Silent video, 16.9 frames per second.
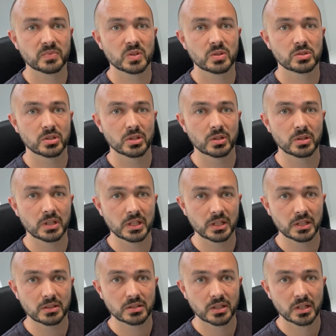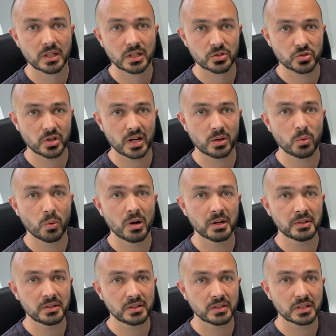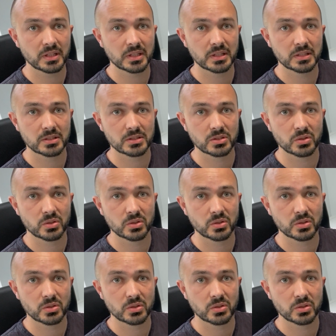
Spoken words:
So you need track one is